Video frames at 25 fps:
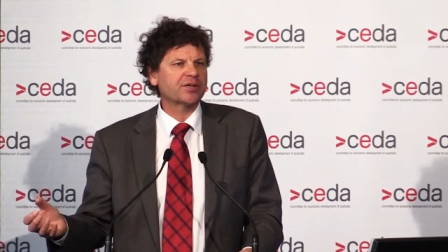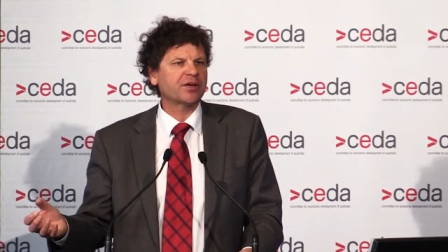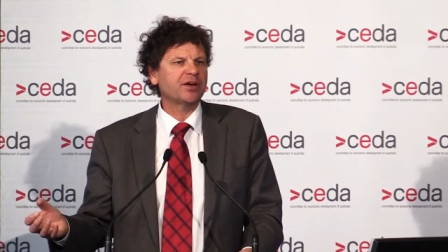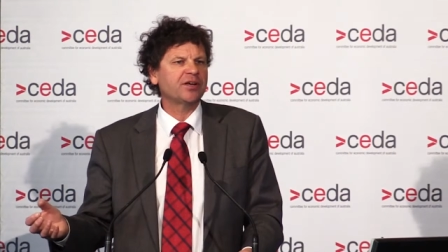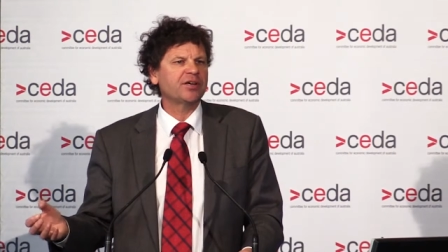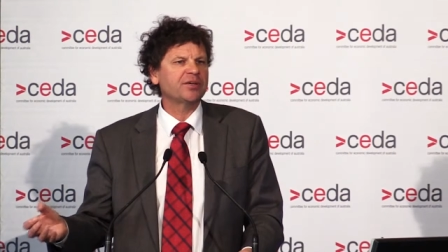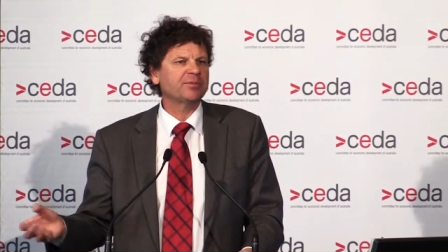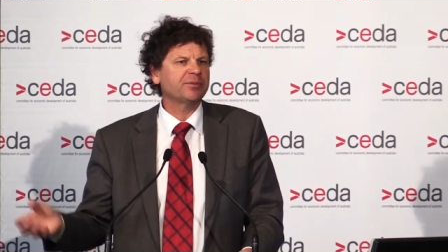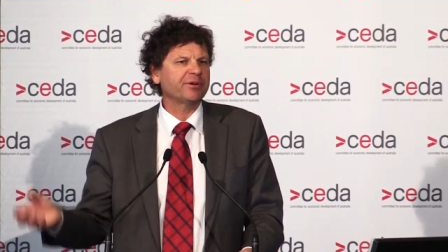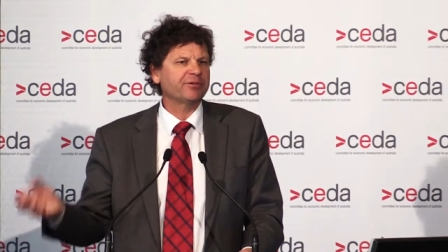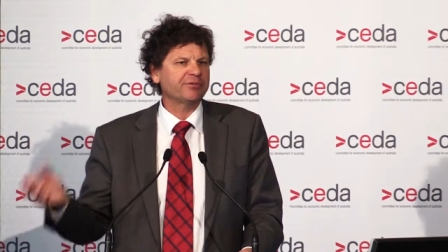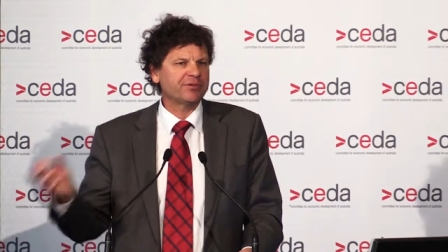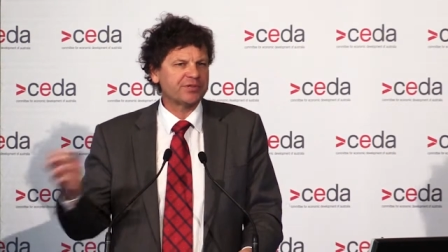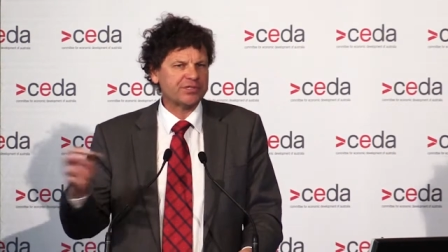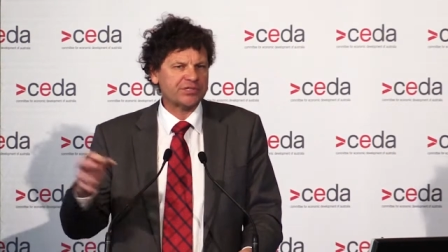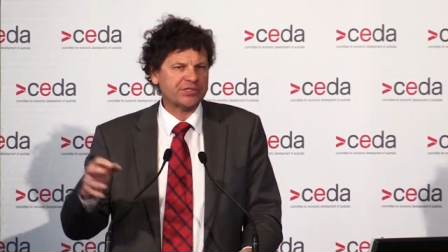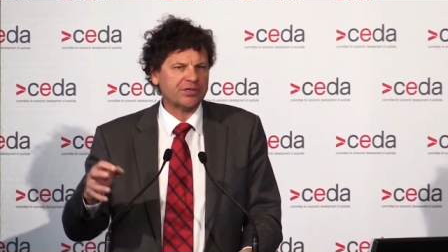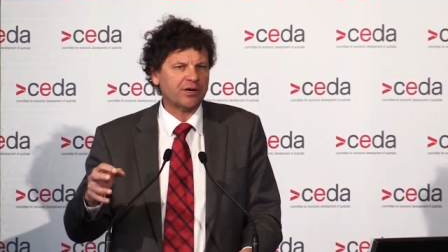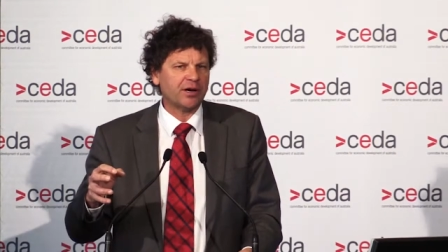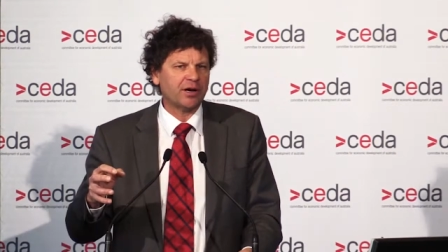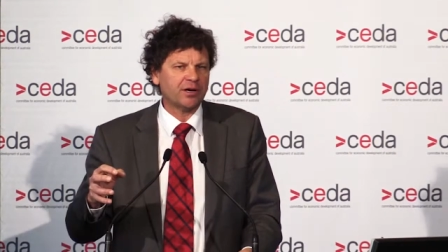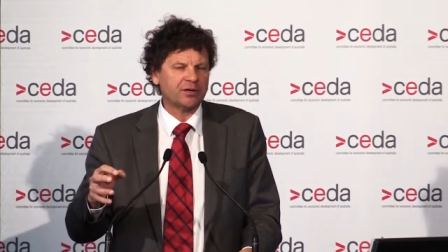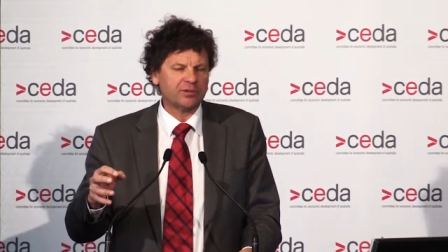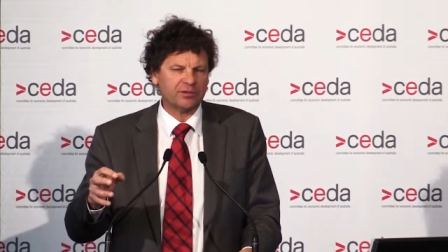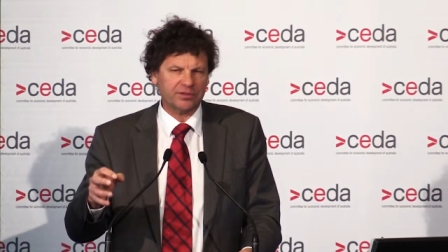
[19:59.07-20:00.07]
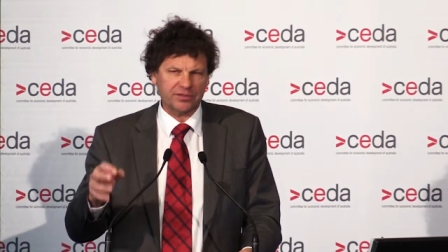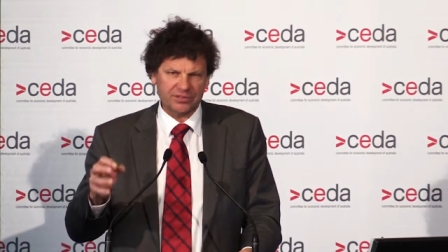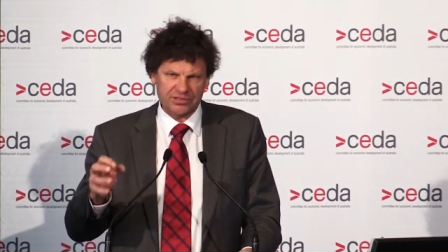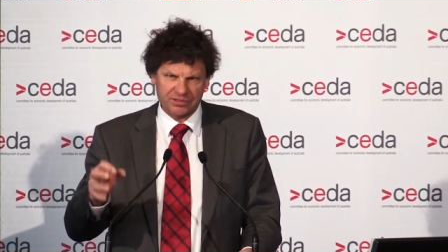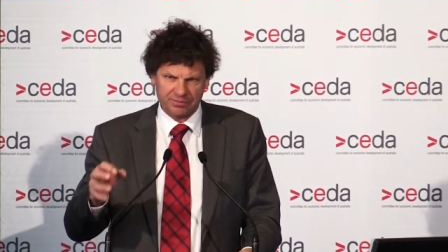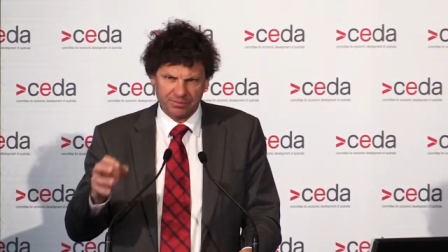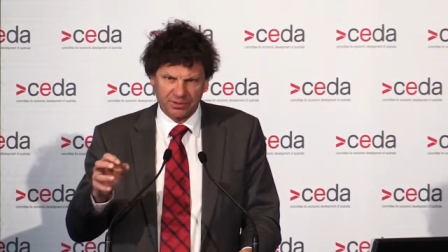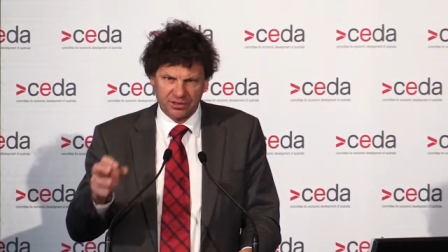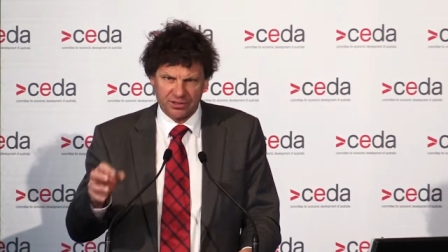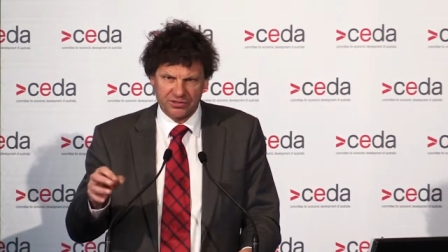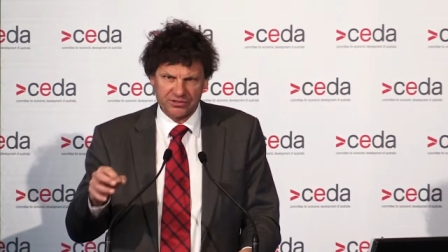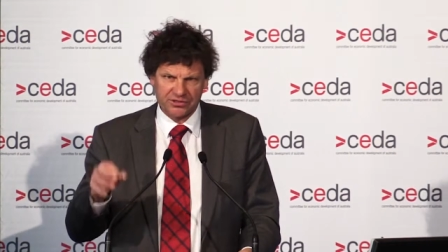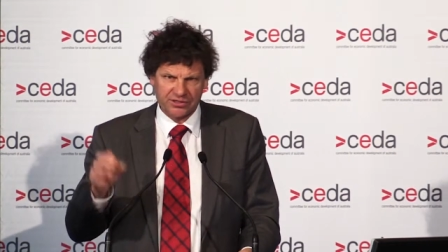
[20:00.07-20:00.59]
going to be recycled as
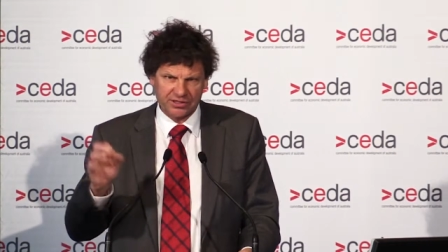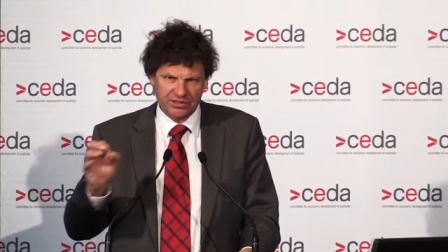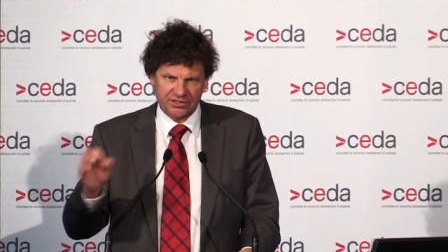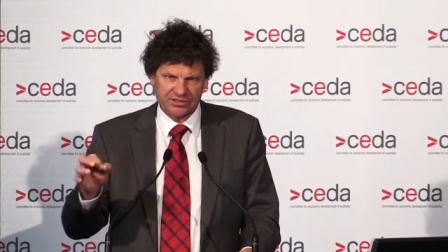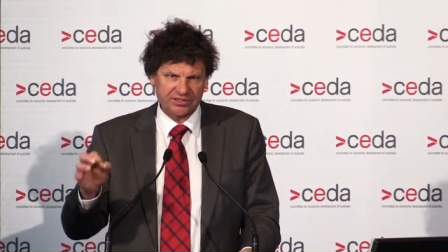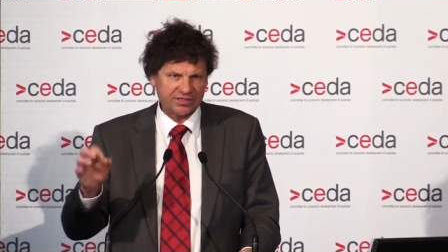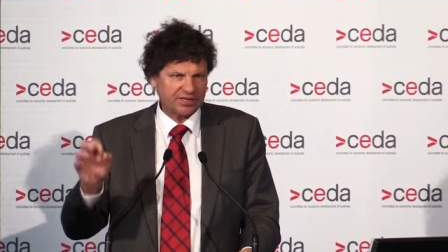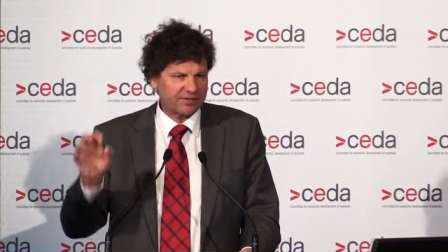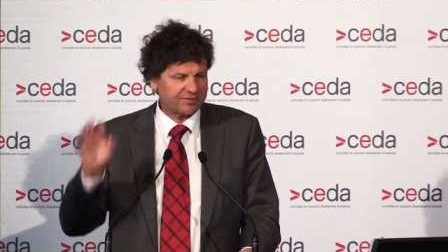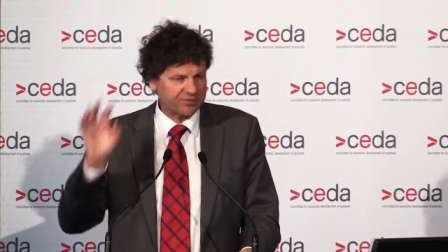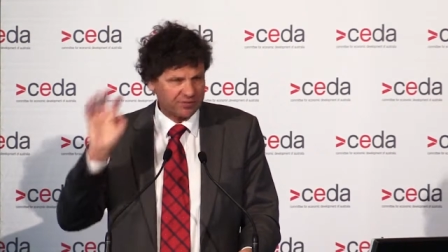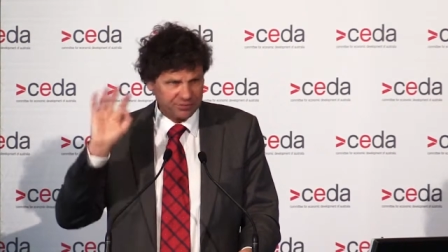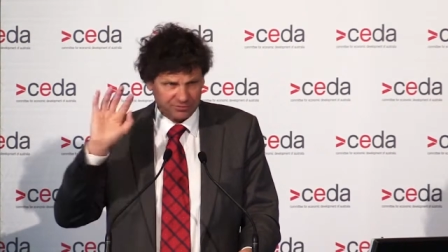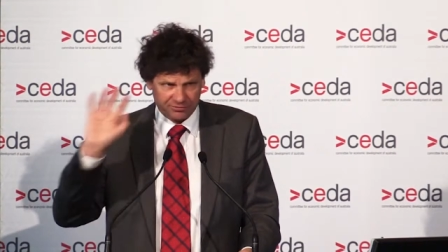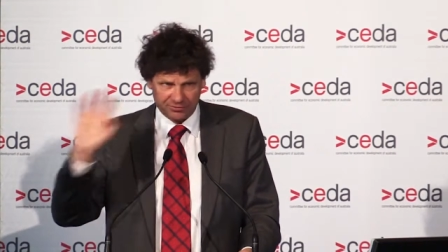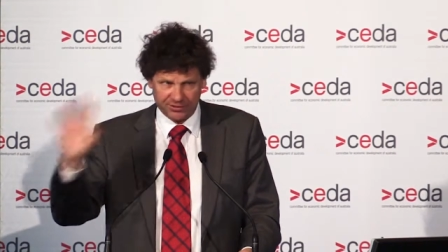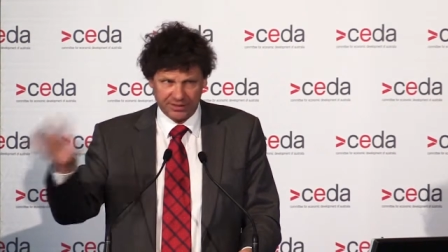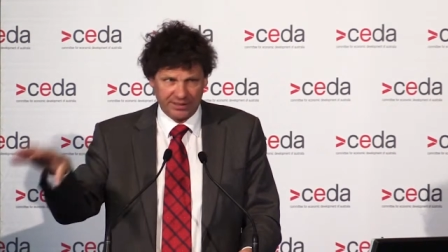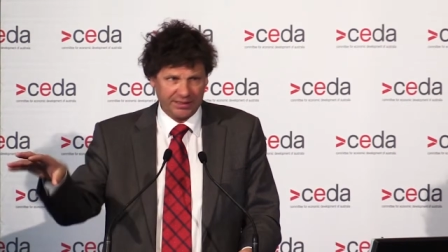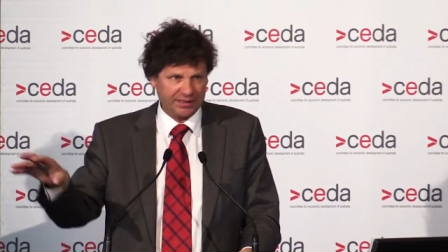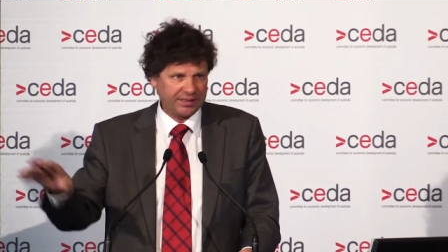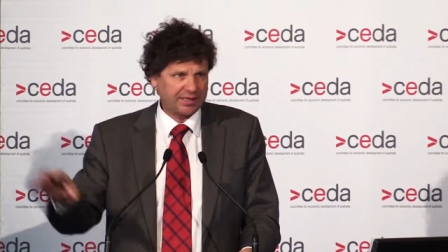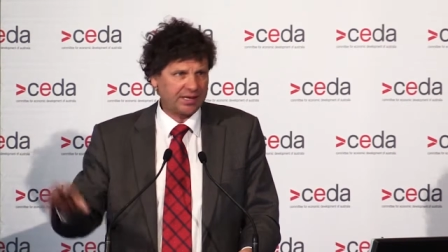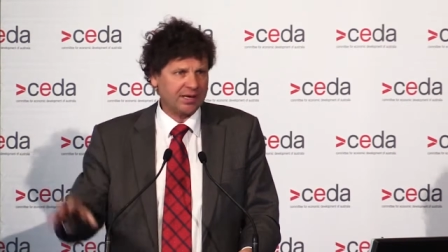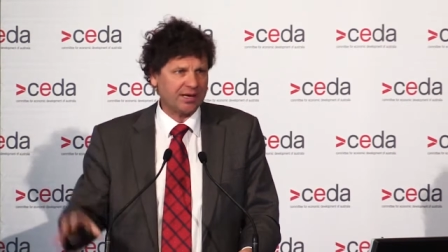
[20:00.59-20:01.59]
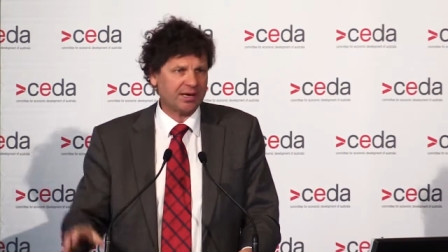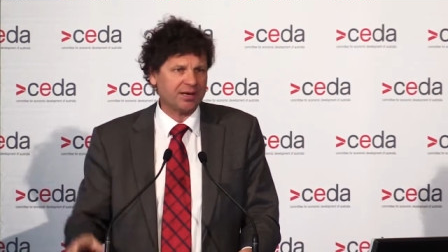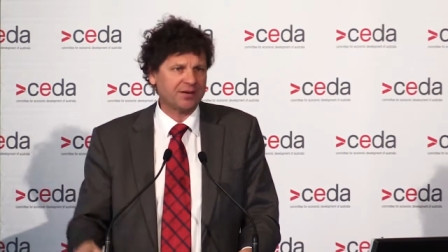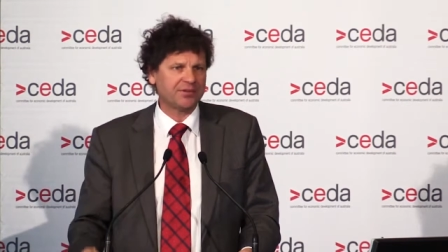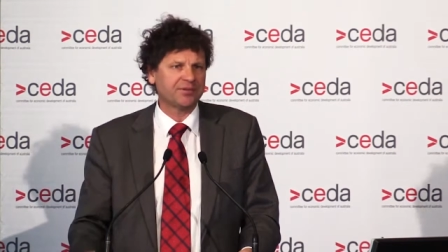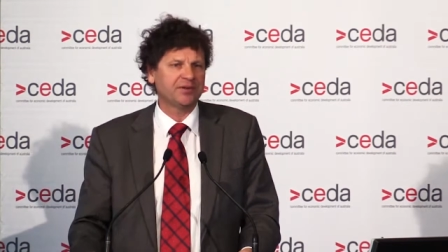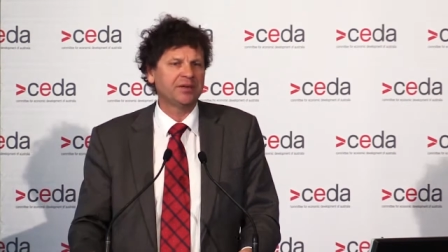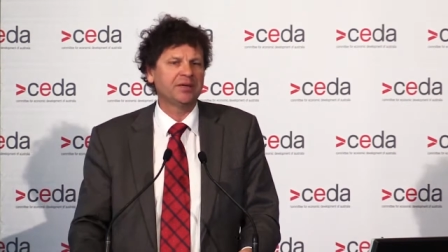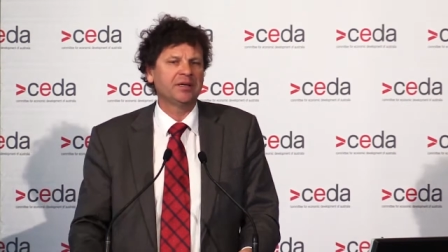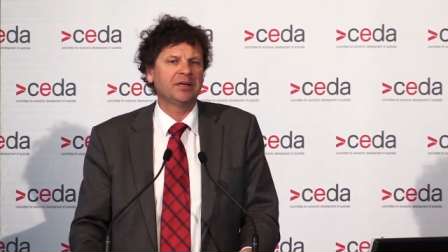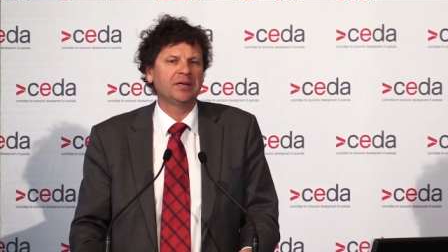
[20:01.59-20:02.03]
opposed to the stuff that really can't